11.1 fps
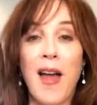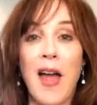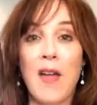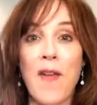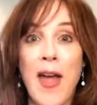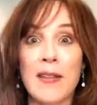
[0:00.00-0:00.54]

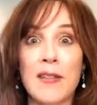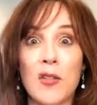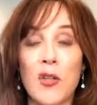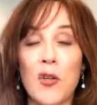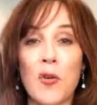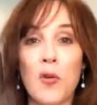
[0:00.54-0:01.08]
I've had
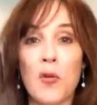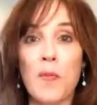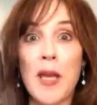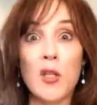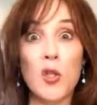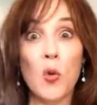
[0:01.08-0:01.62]
to
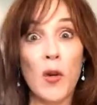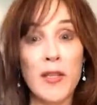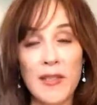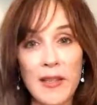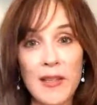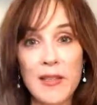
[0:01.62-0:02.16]
make
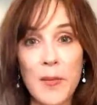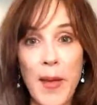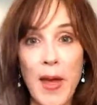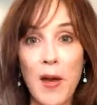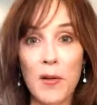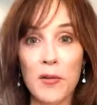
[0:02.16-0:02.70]
choices
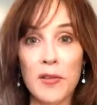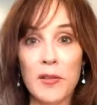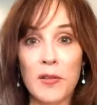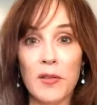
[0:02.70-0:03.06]
about,